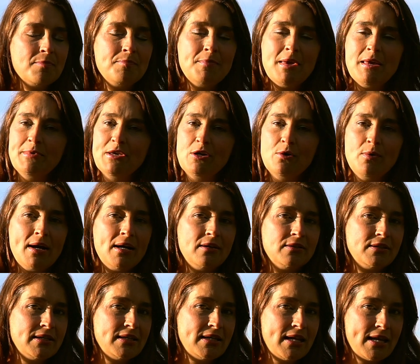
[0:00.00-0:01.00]
maybe go
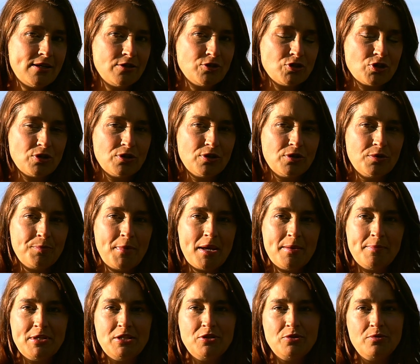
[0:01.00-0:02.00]
out in nature,
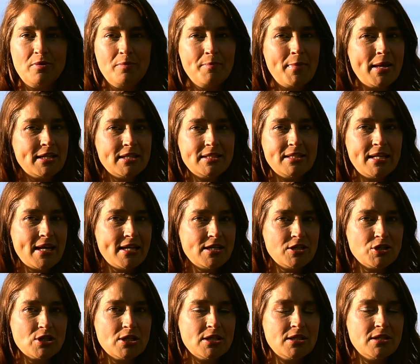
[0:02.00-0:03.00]
maybe do a
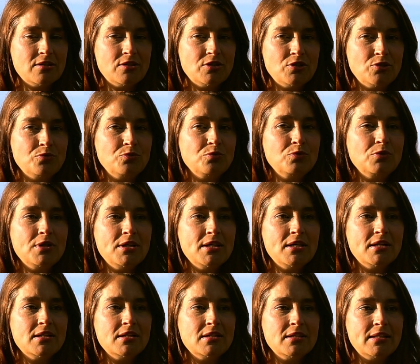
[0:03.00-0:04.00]
meditation to
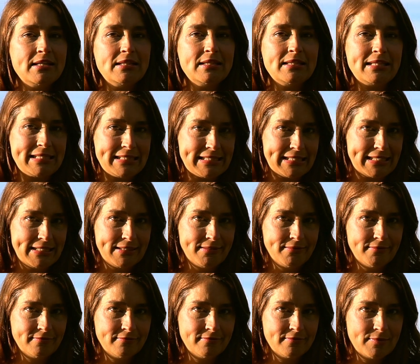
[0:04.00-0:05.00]
really
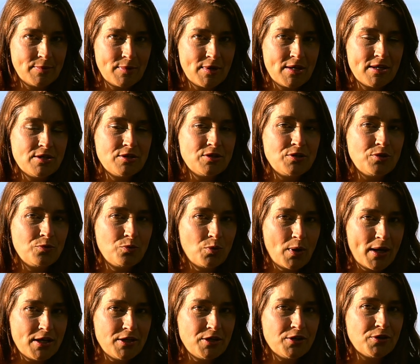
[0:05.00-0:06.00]
listen to
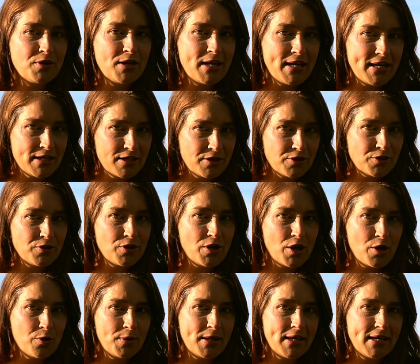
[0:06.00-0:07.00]
what your inner
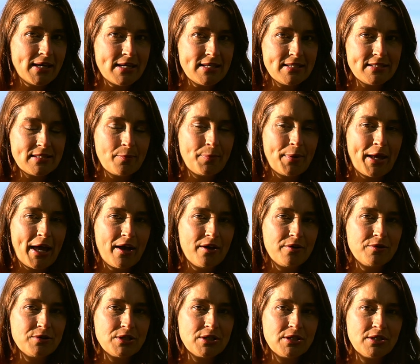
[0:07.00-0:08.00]
knowing is
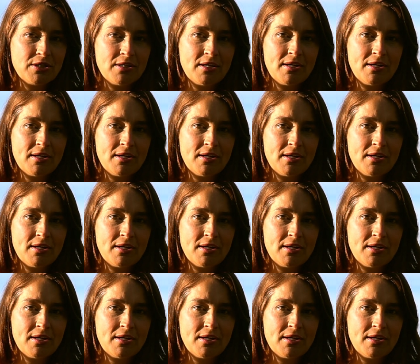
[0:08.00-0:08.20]
about.